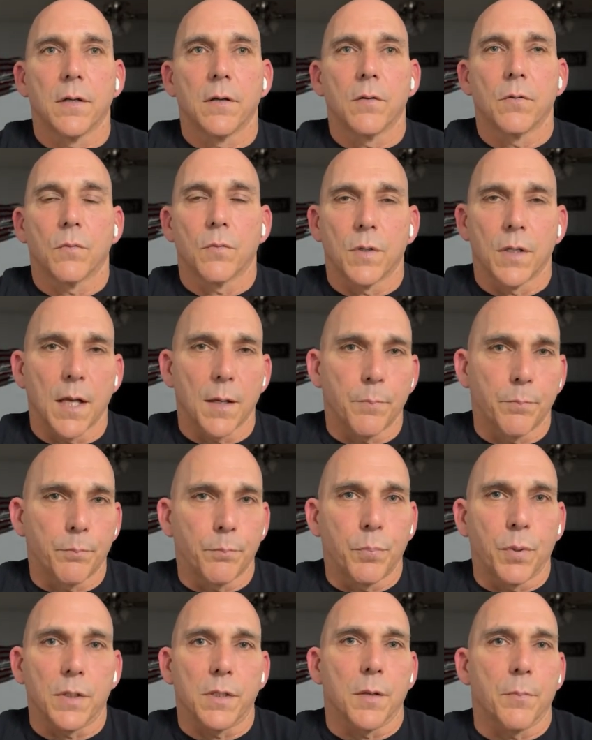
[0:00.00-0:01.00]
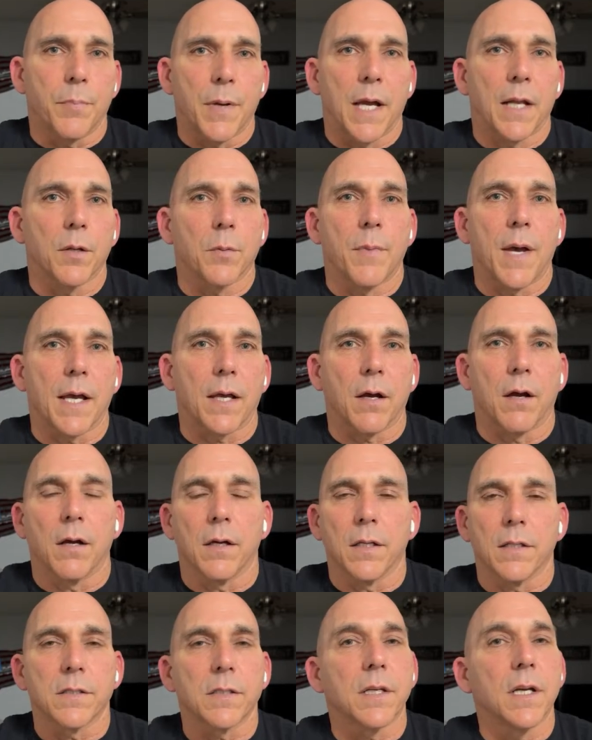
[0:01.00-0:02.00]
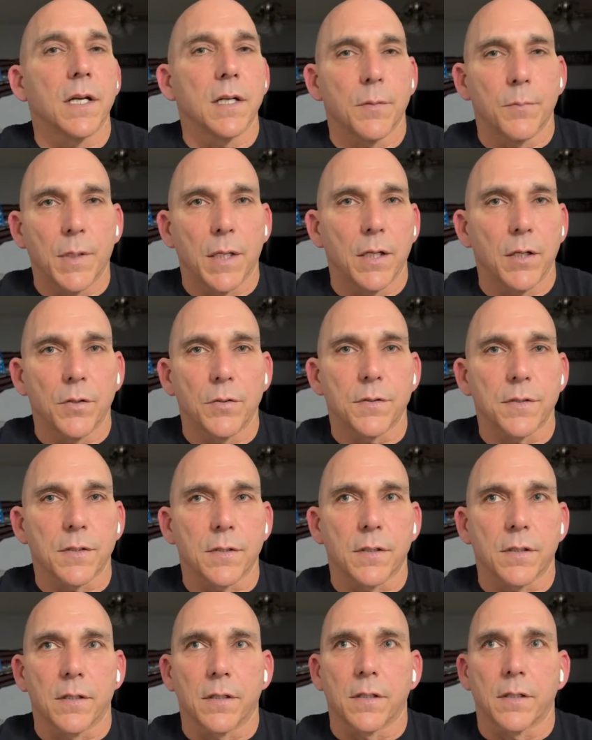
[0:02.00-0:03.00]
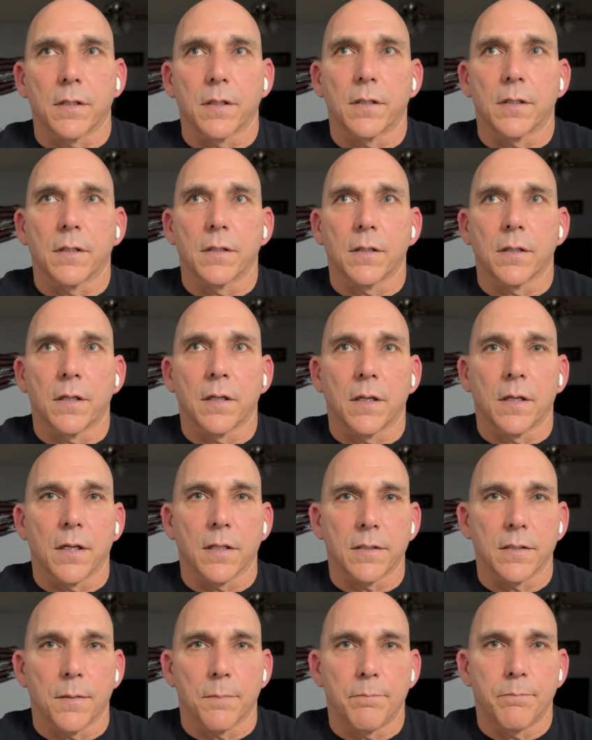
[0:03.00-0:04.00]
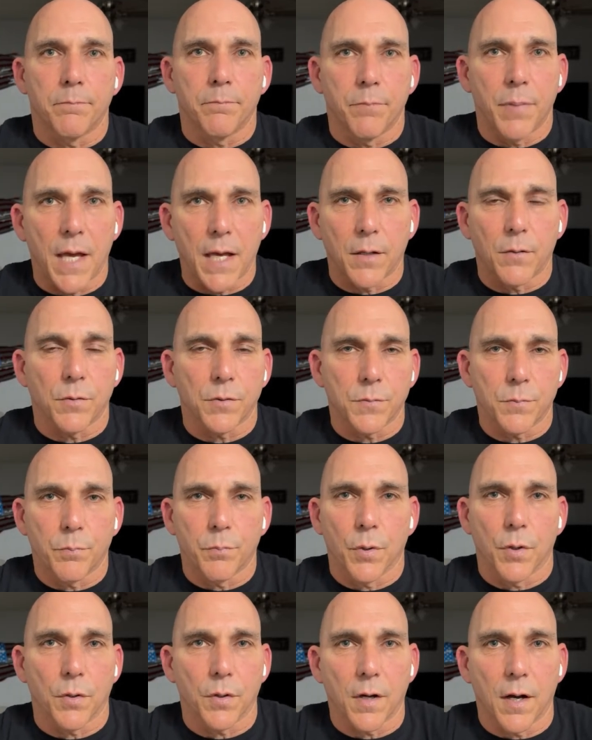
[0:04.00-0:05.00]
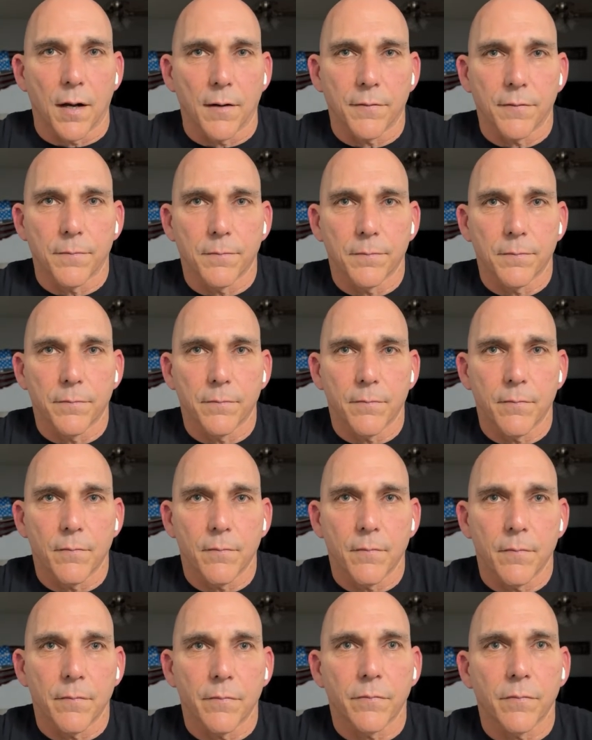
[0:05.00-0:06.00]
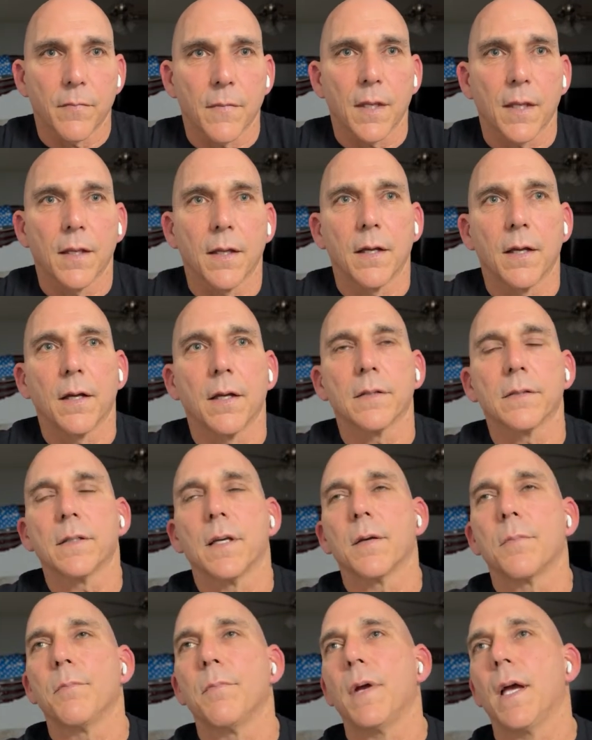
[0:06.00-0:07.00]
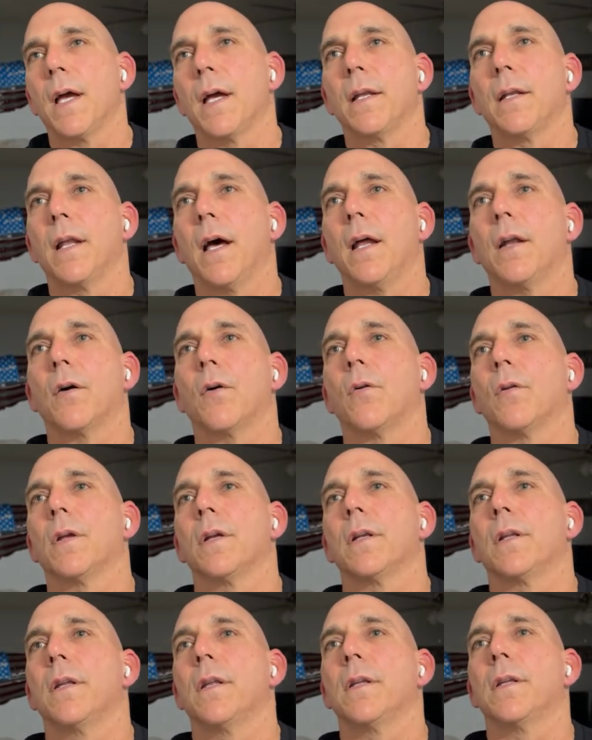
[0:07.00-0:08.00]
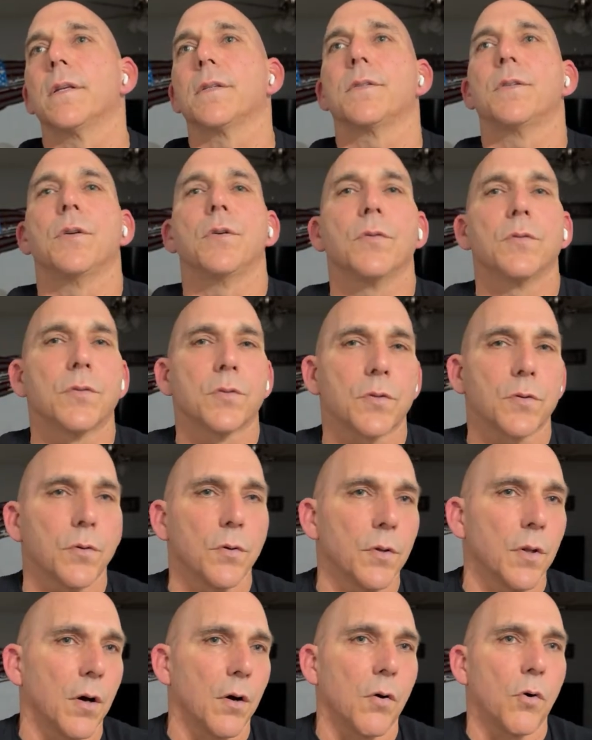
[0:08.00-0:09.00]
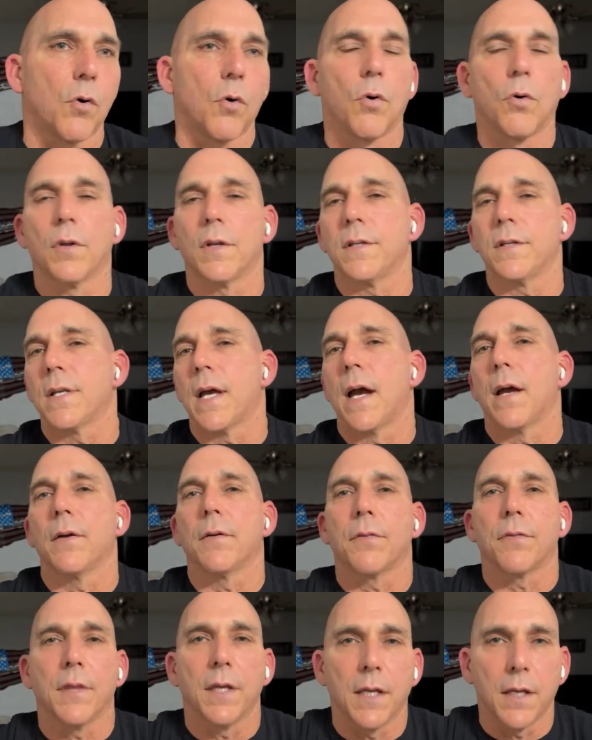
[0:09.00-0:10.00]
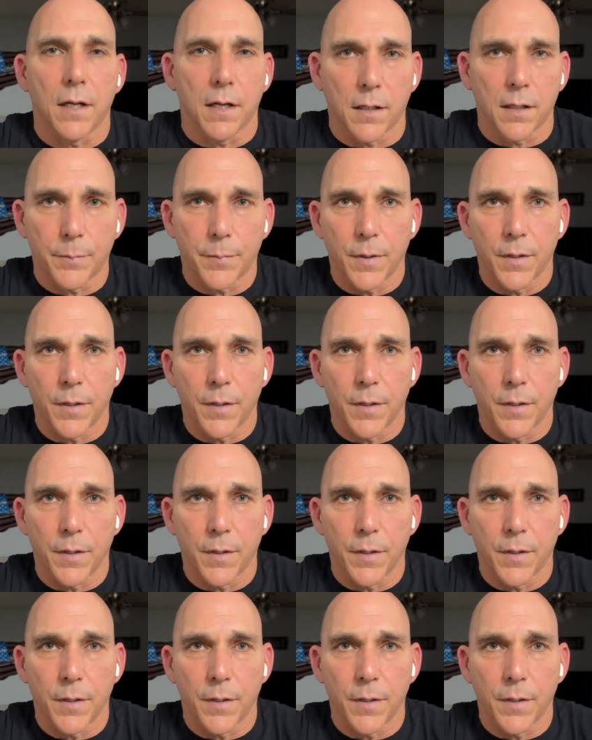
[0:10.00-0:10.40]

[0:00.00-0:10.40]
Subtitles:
when I put the panel back on, it's gonna be loose because the peg was broke off. I was like, man, not only did this dude screw the whole entire thing up,